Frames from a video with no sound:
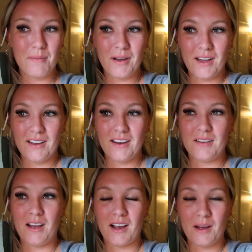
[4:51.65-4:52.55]
But
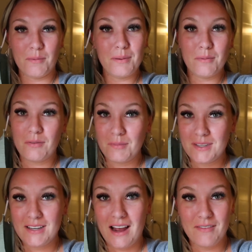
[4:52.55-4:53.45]
a couple people from the
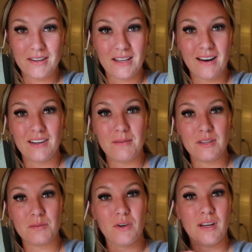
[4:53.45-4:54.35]
staff, I sent out an
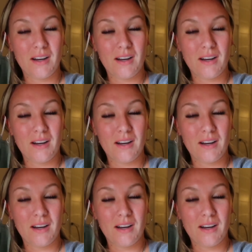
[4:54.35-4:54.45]
email this morning,